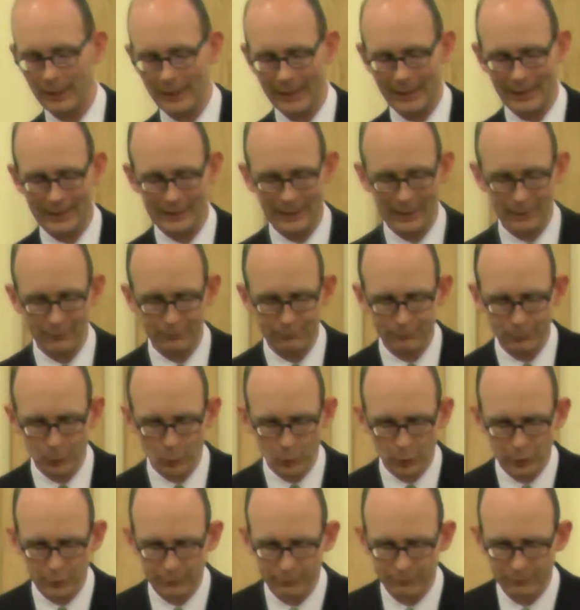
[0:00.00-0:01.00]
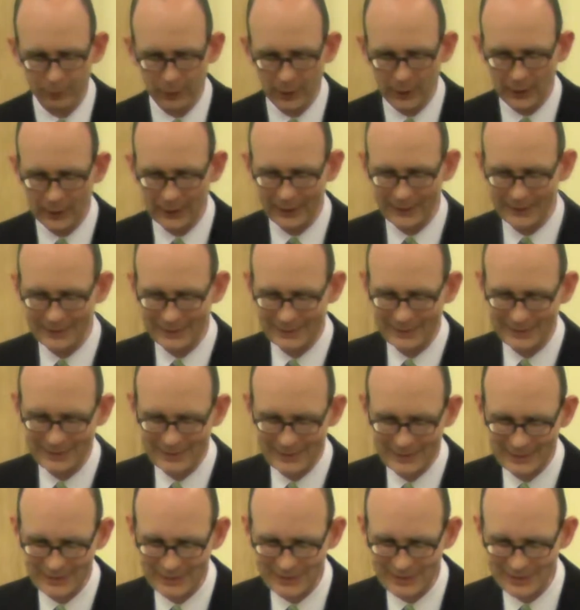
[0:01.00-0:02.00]
in a fortified
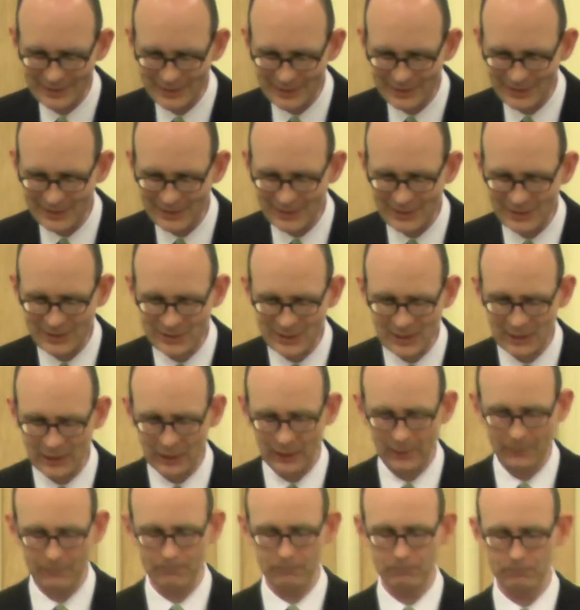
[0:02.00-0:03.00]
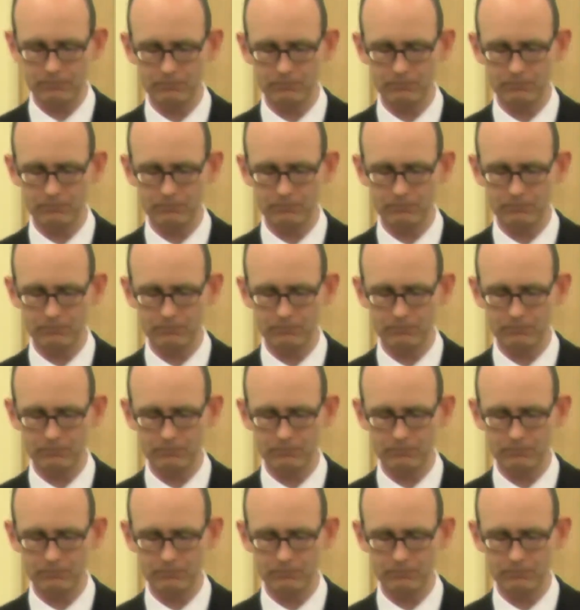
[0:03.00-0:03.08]
city.